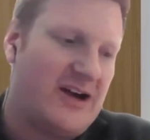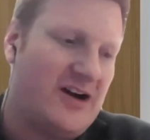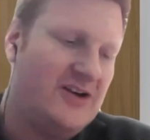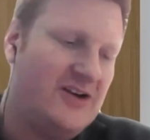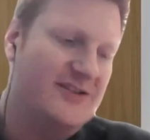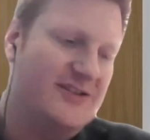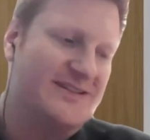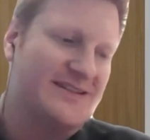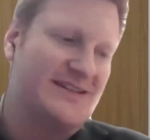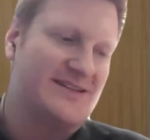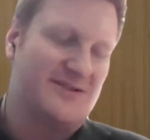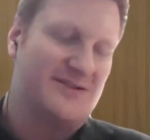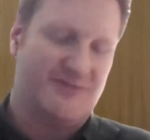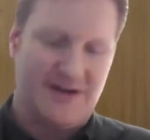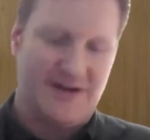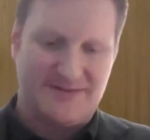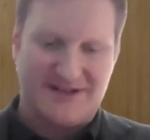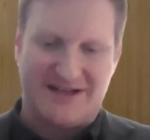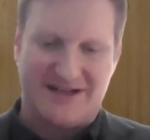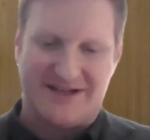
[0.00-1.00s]
On the sister
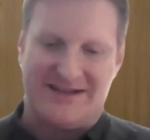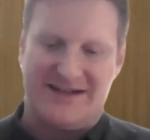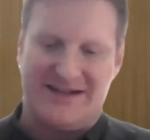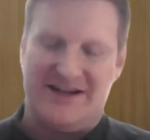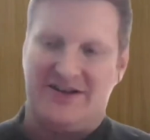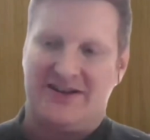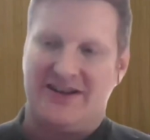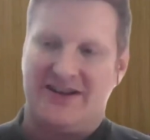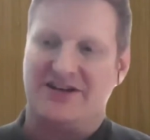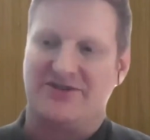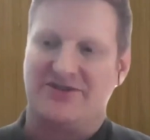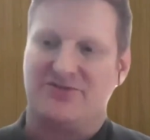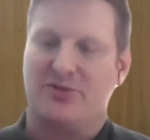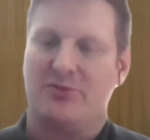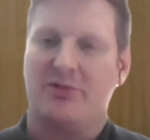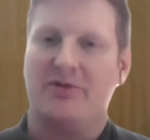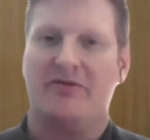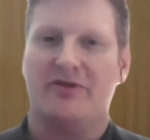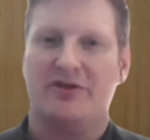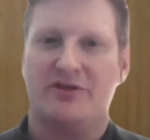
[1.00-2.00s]
website, City Health
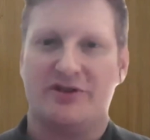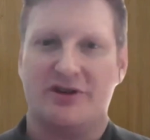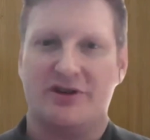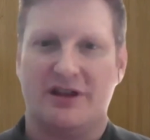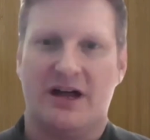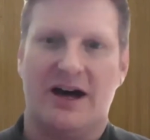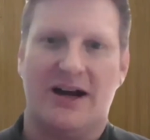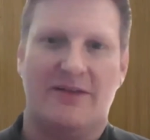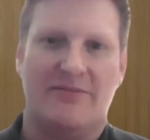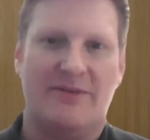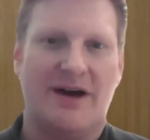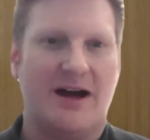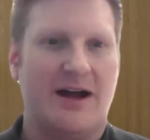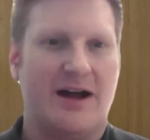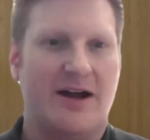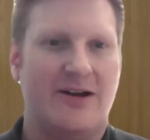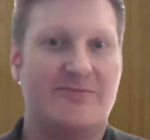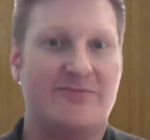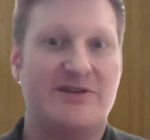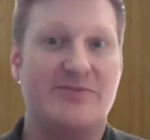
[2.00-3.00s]
Dashboard, we've learned a lot about
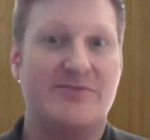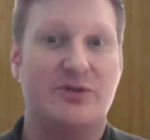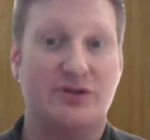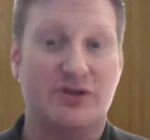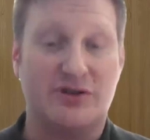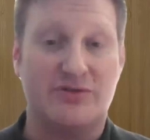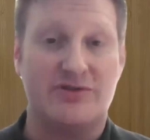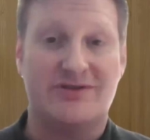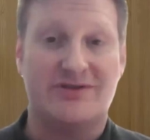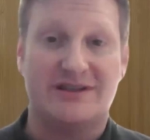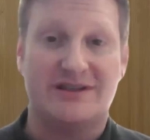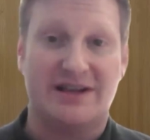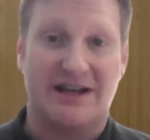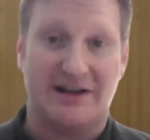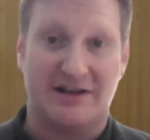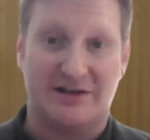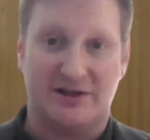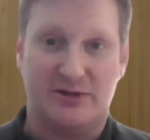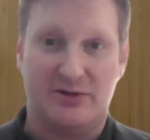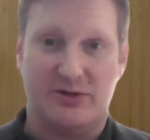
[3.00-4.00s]
how people use the
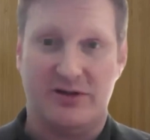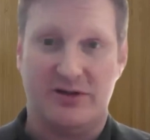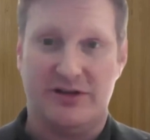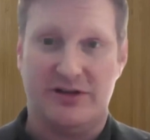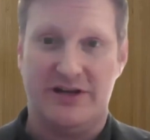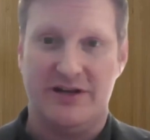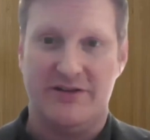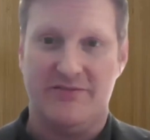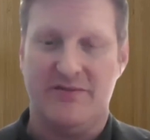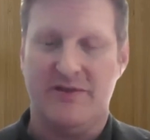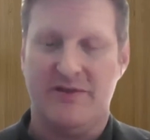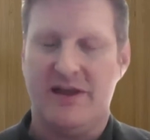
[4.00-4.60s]
data locally.